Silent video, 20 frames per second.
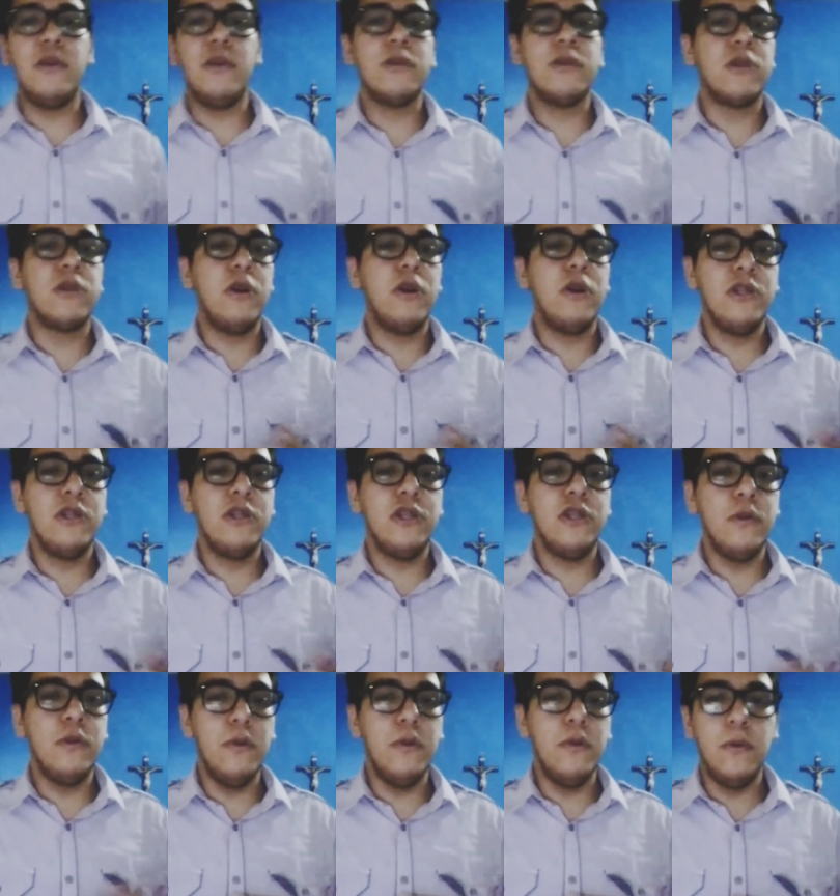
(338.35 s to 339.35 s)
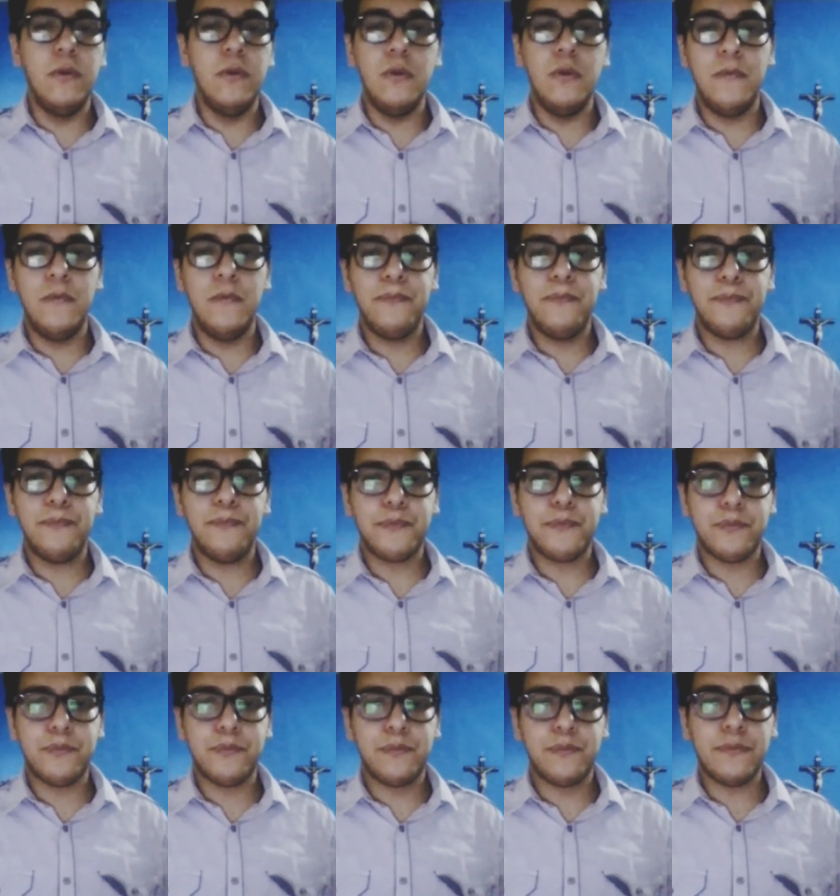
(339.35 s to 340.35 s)
you're strong, you,
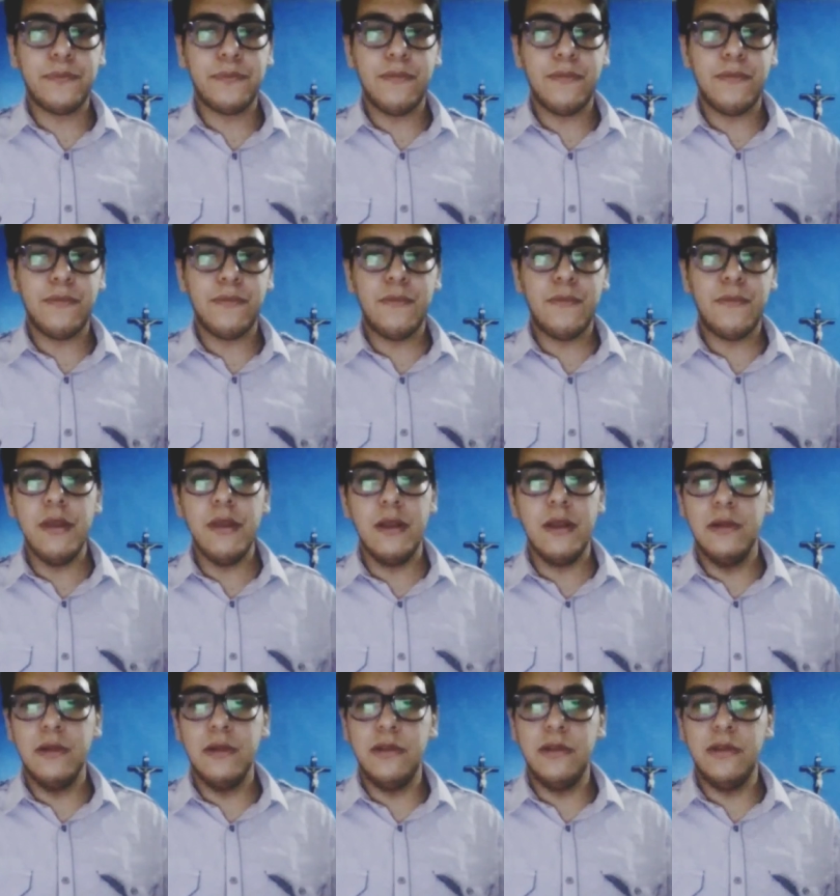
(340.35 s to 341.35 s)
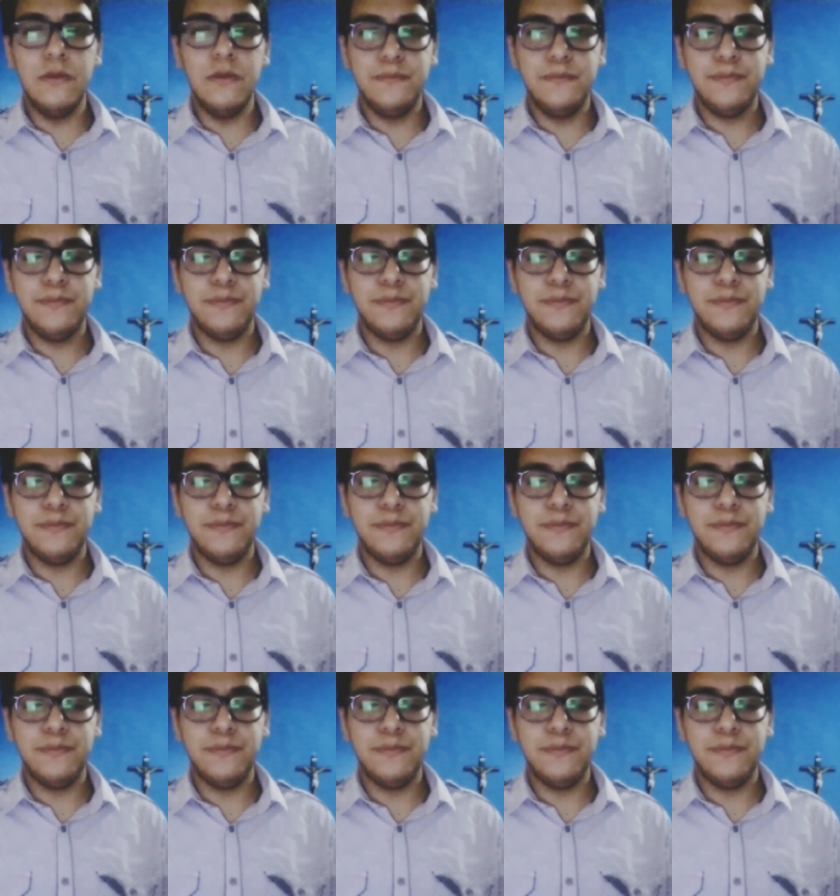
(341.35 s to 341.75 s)
you.